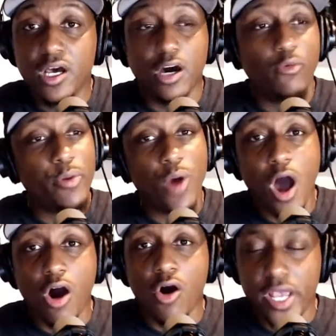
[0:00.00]
We were
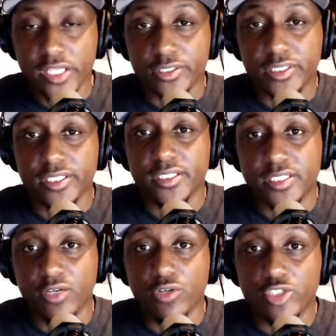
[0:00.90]
all interested to
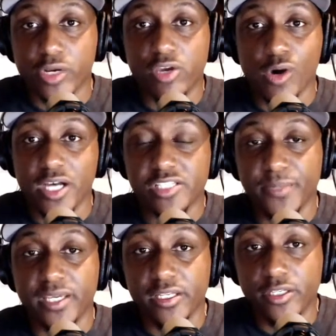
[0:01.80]
see what Traquan
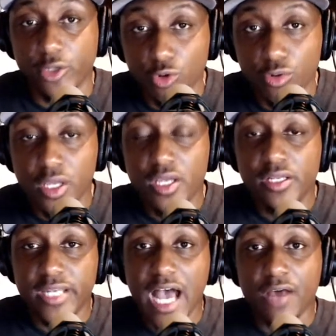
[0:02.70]
Smith can do
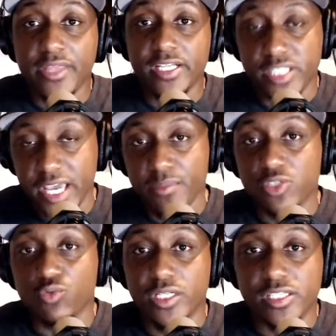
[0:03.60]
now that
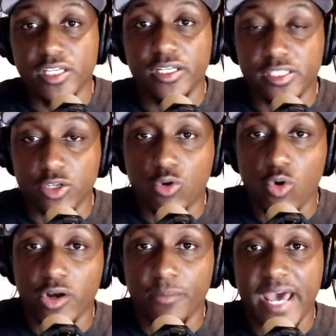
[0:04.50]
Jameis Winston is the
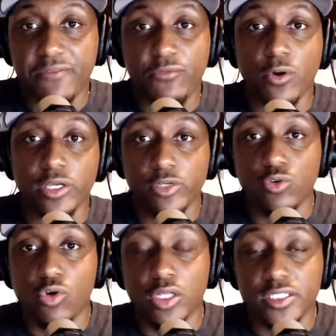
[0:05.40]
quarterback for the New
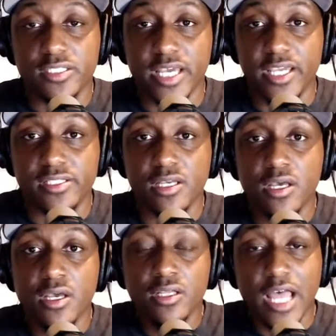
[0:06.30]
Orleans Saints.
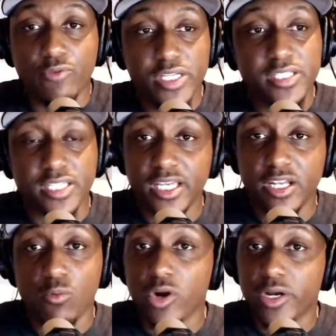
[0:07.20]
Like, we seen
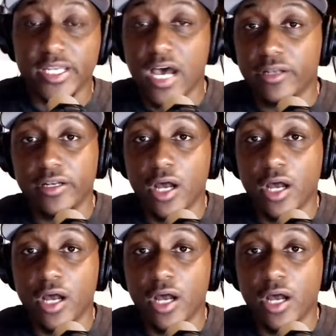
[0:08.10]
him working out in the